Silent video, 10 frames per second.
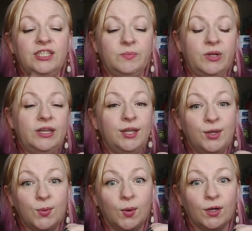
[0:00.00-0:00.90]
just put in a
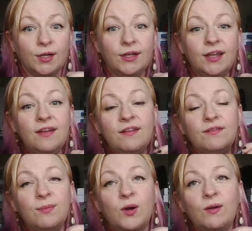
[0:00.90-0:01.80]
new order
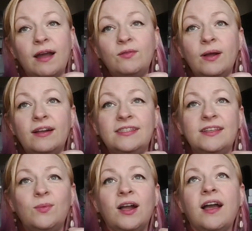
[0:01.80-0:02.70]
for more craft wire because
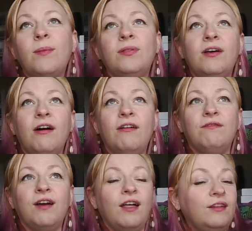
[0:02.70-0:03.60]
there were a couple
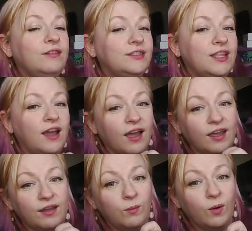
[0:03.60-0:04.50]
of colors that
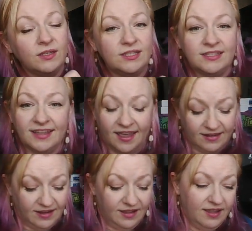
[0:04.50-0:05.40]
I wanted to
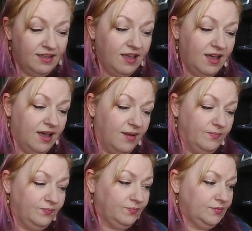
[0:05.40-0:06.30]
get
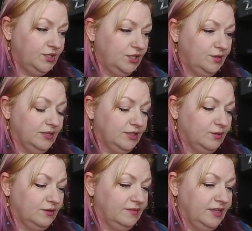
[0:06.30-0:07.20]
to do this
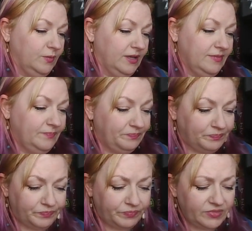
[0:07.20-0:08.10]
sort of thing with.
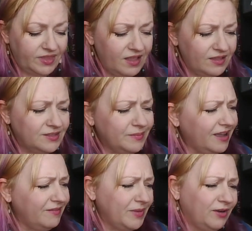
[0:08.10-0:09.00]
So I've
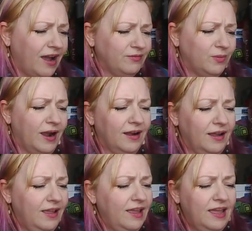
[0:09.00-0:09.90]
got my craft
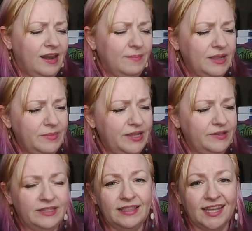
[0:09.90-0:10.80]
wire. I'm going to be
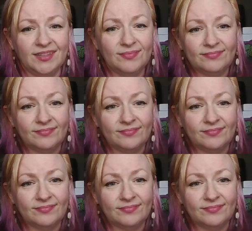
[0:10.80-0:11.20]
using like